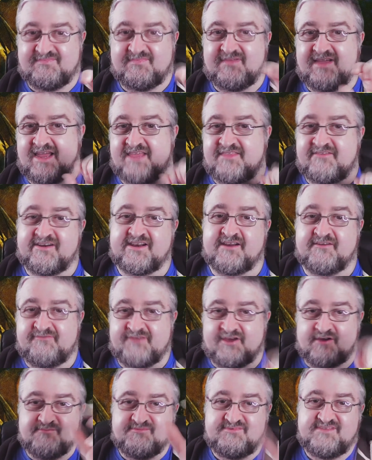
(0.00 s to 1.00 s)
the bit in a
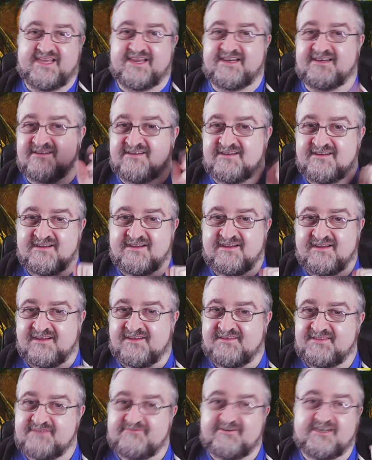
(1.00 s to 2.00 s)
film thing,
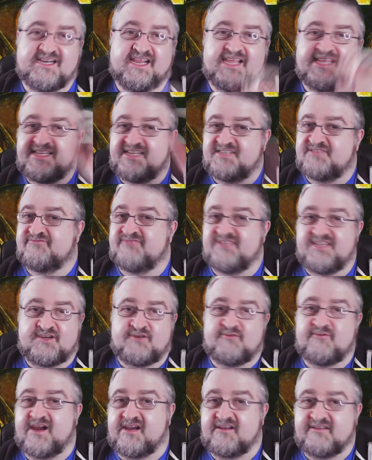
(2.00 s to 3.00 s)
they run out of ideas really
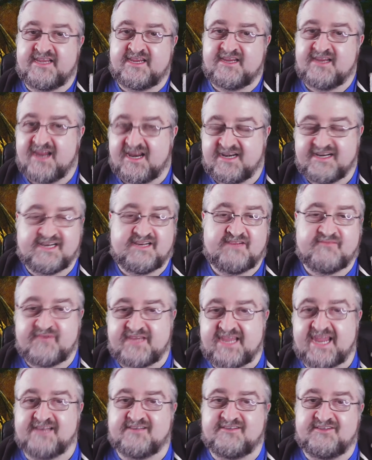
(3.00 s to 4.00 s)
quickly, and then they
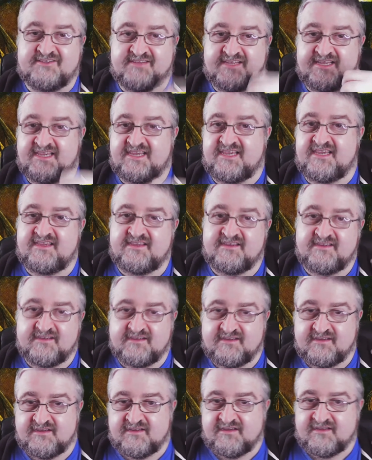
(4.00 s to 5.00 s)
get to the,
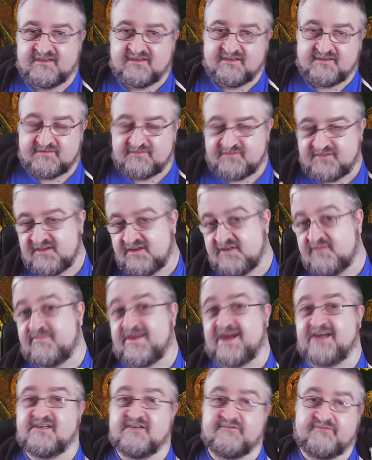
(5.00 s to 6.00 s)
you're
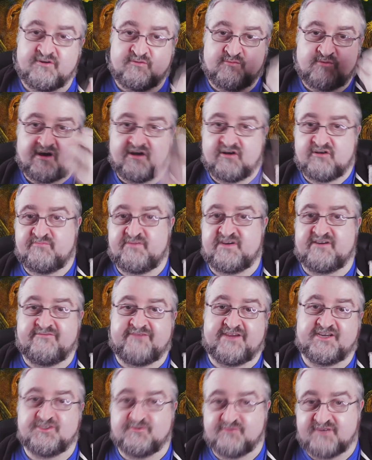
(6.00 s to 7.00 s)
back in the real world, be a
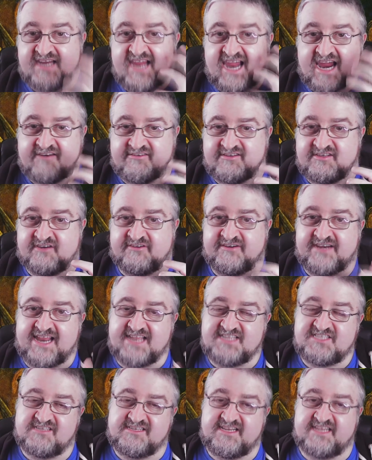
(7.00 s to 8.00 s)
fictional character, and
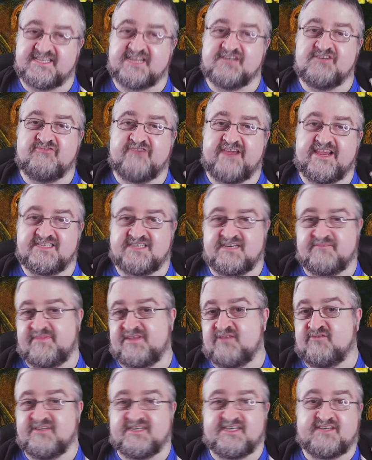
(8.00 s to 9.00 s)
that's something that's interesting, but
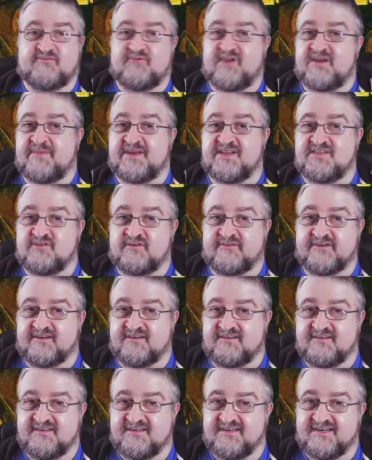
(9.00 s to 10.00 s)
only 20 minutes of it,
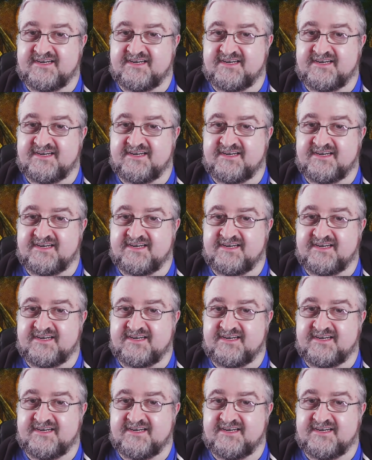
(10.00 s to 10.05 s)
and